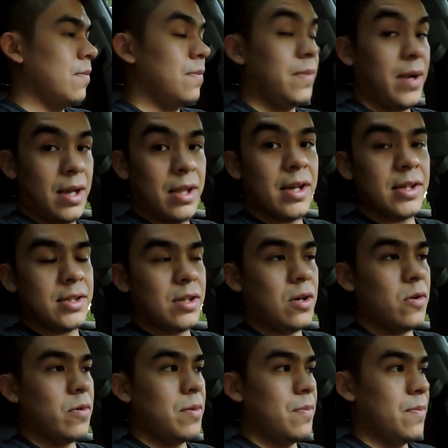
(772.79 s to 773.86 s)
ballast
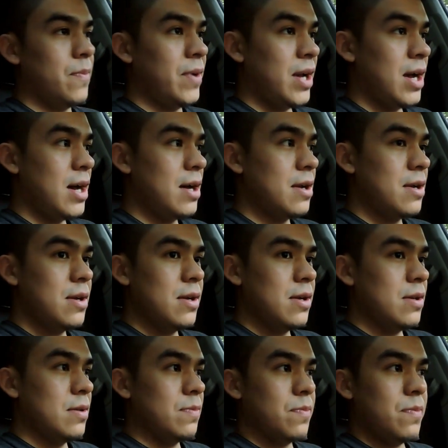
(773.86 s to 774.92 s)
going bad,
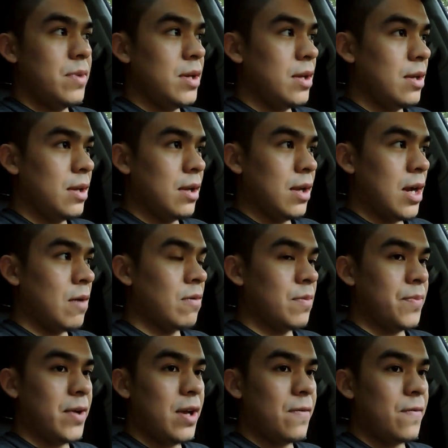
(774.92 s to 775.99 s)
I mean, I
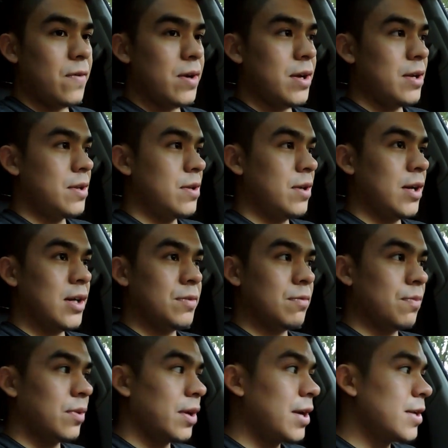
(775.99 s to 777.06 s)
would pay for it, you guys
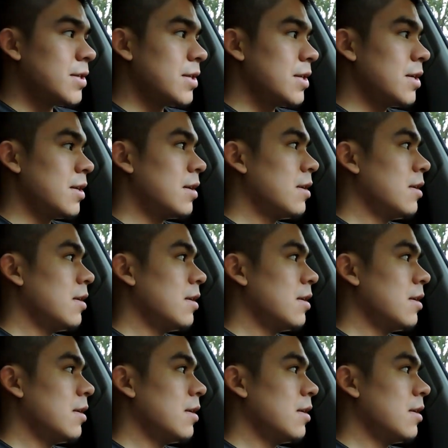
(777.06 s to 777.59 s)
replace it,